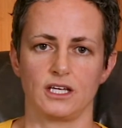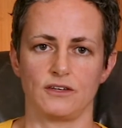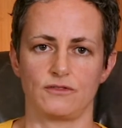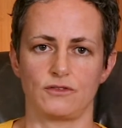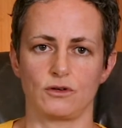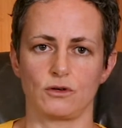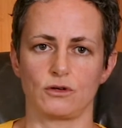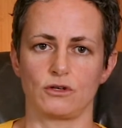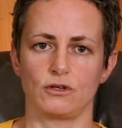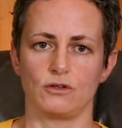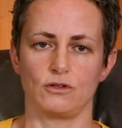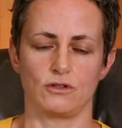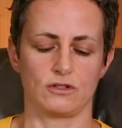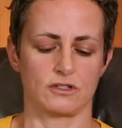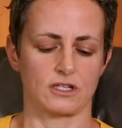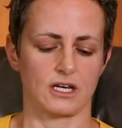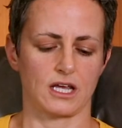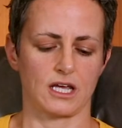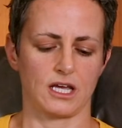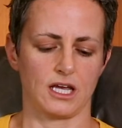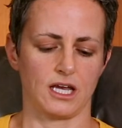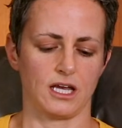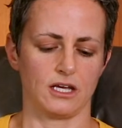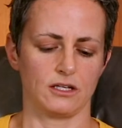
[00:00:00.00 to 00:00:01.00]
if you used
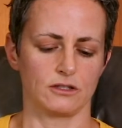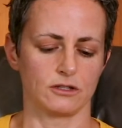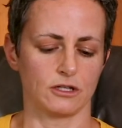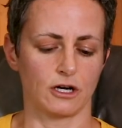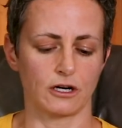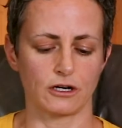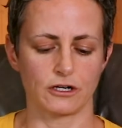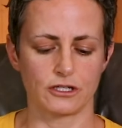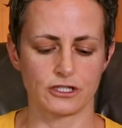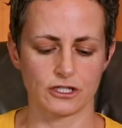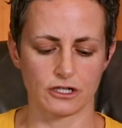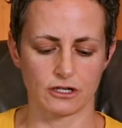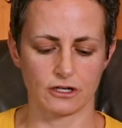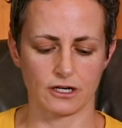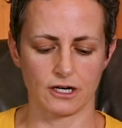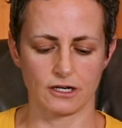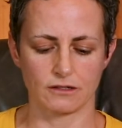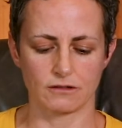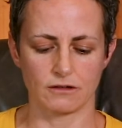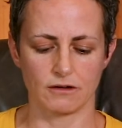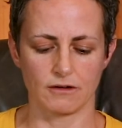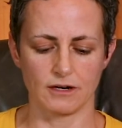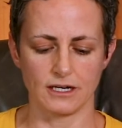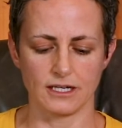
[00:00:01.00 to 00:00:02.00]
a larger
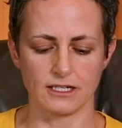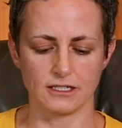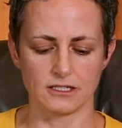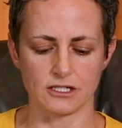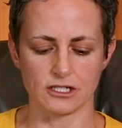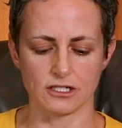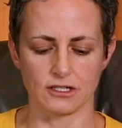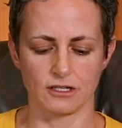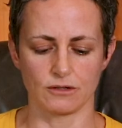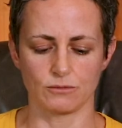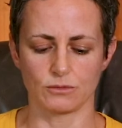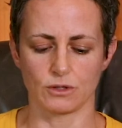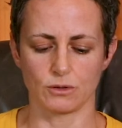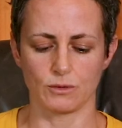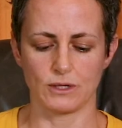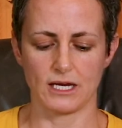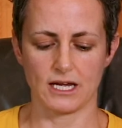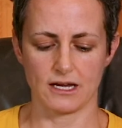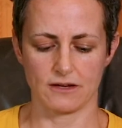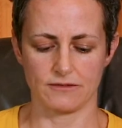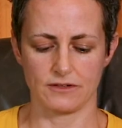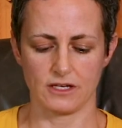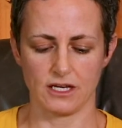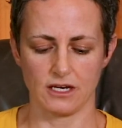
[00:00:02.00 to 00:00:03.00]
error range than what we
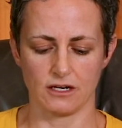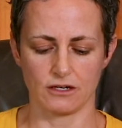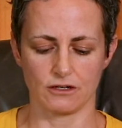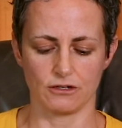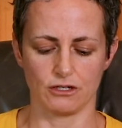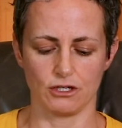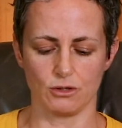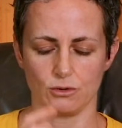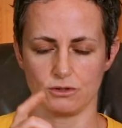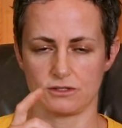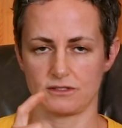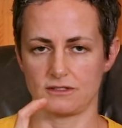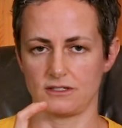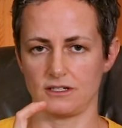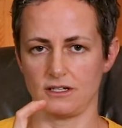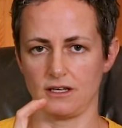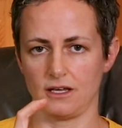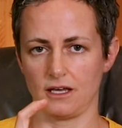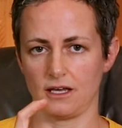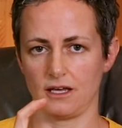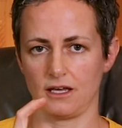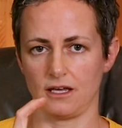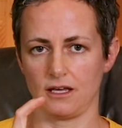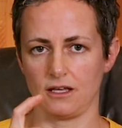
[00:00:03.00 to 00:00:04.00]
have here, you would
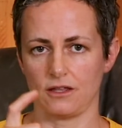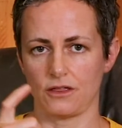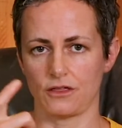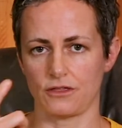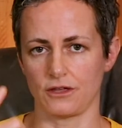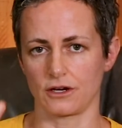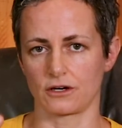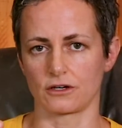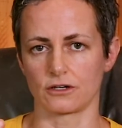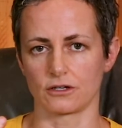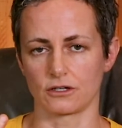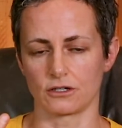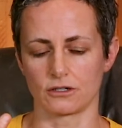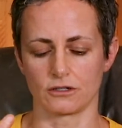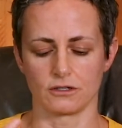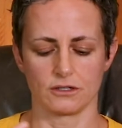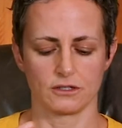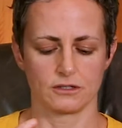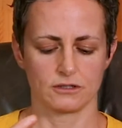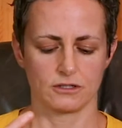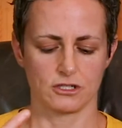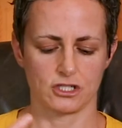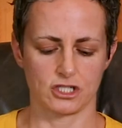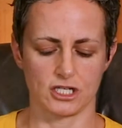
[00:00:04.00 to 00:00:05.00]
see a thicker
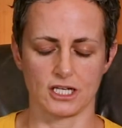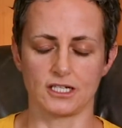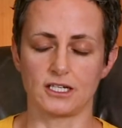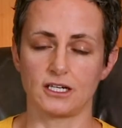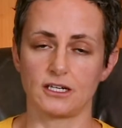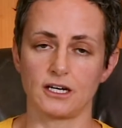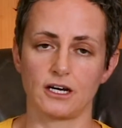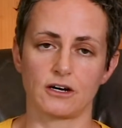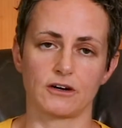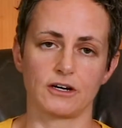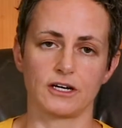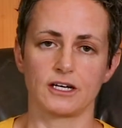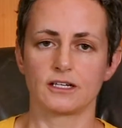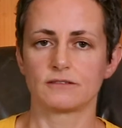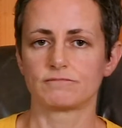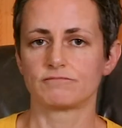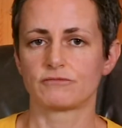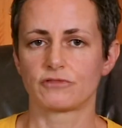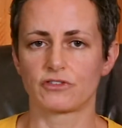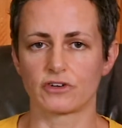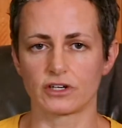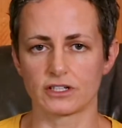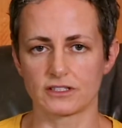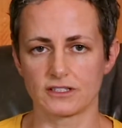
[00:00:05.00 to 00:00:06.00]
shaded area,
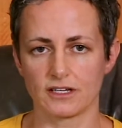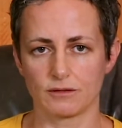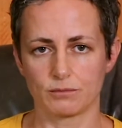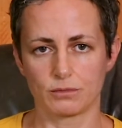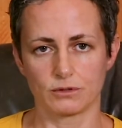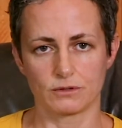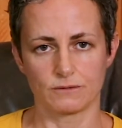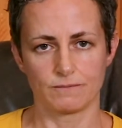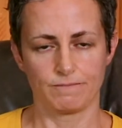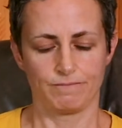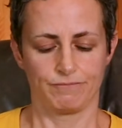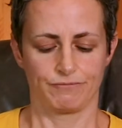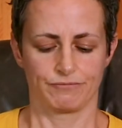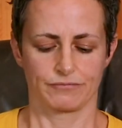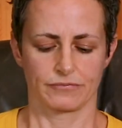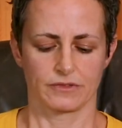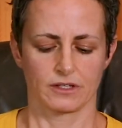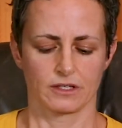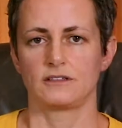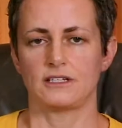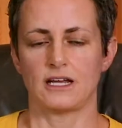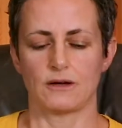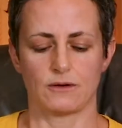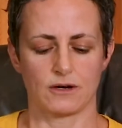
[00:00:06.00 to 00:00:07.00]
for example.
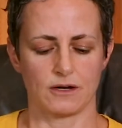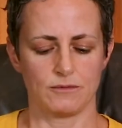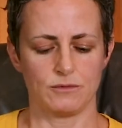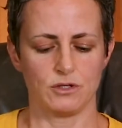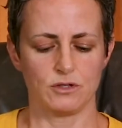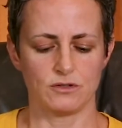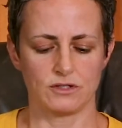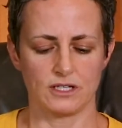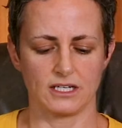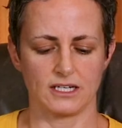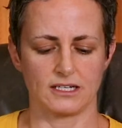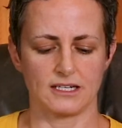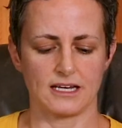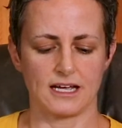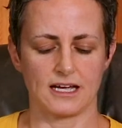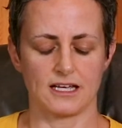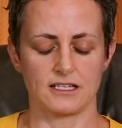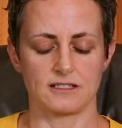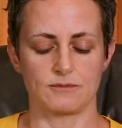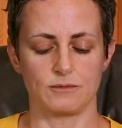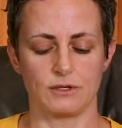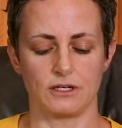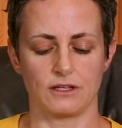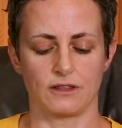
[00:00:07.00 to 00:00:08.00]
Now I'm using an
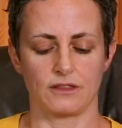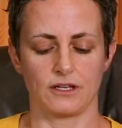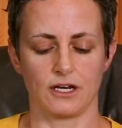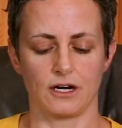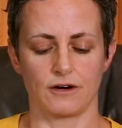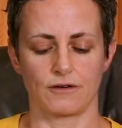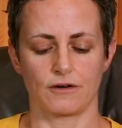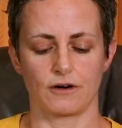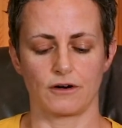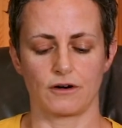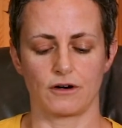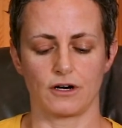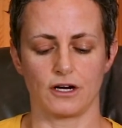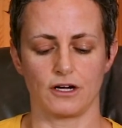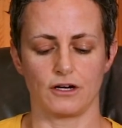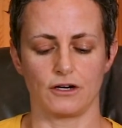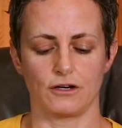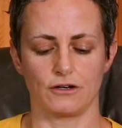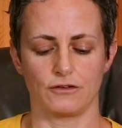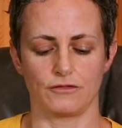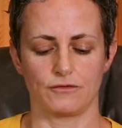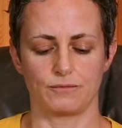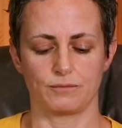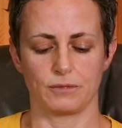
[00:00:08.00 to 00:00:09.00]
azimuth error
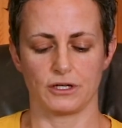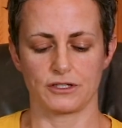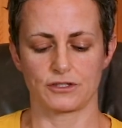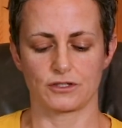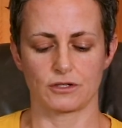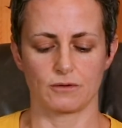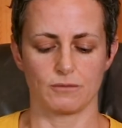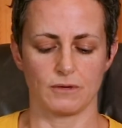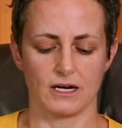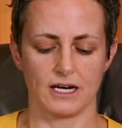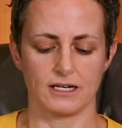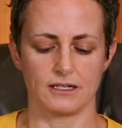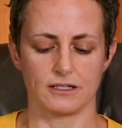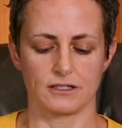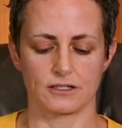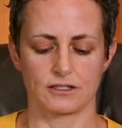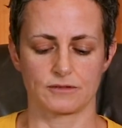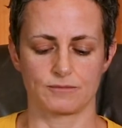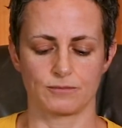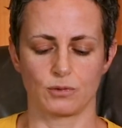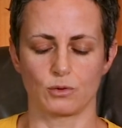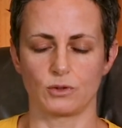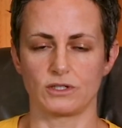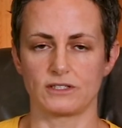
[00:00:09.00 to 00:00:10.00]
of plus or
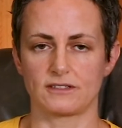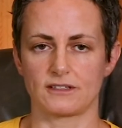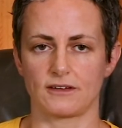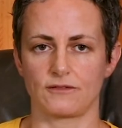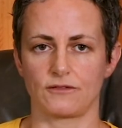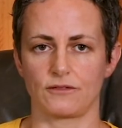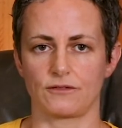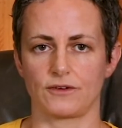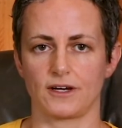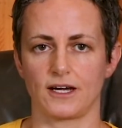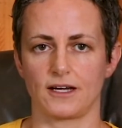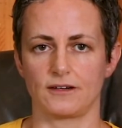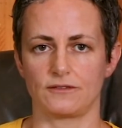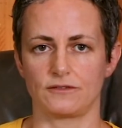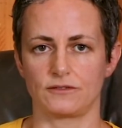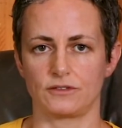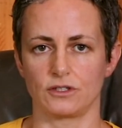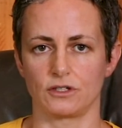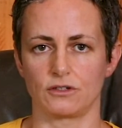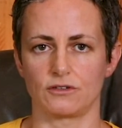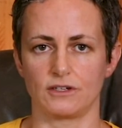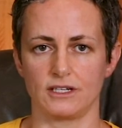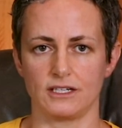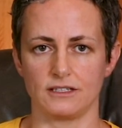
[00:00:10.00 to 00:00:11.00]
minus 0.75
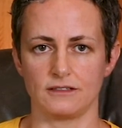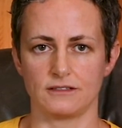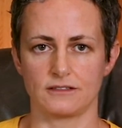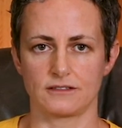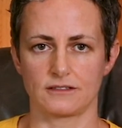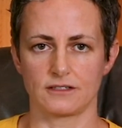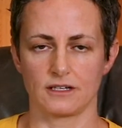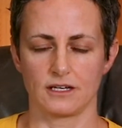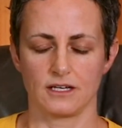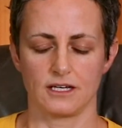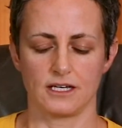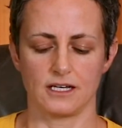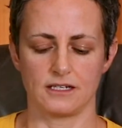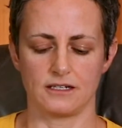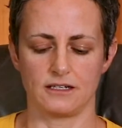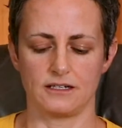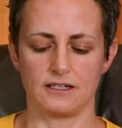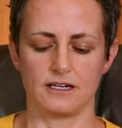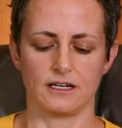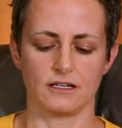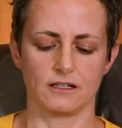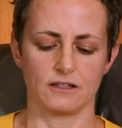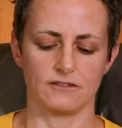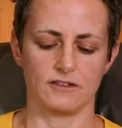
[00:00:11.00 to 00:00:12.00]
degrees and
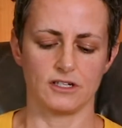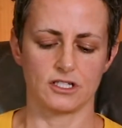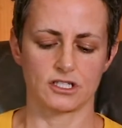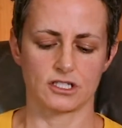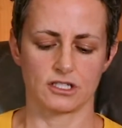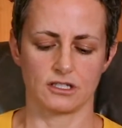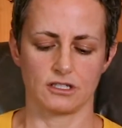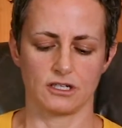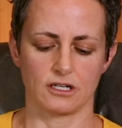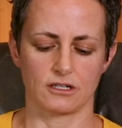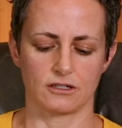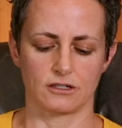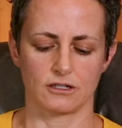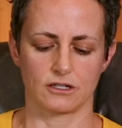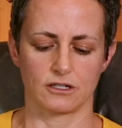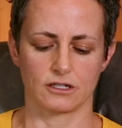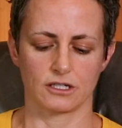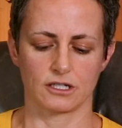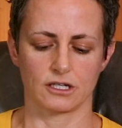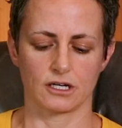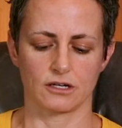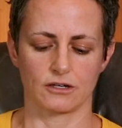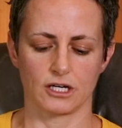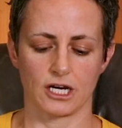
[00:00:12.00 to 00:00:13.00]
an elevation
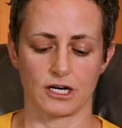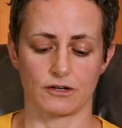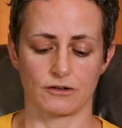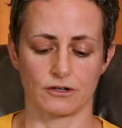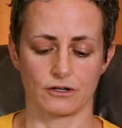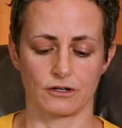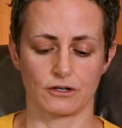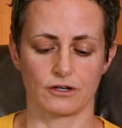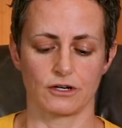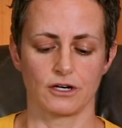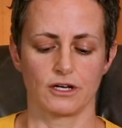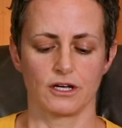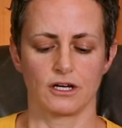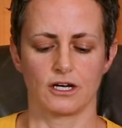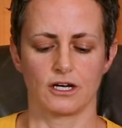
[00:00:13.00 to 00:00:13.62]
error